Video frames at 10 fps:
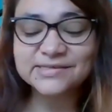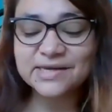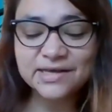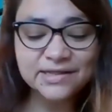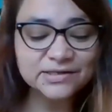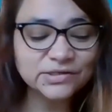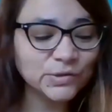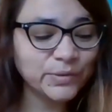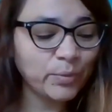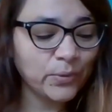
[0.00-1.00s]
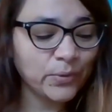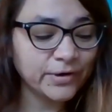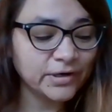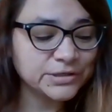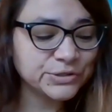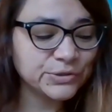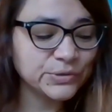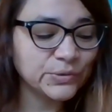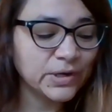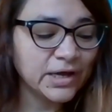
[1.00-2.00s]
I think that's so important too.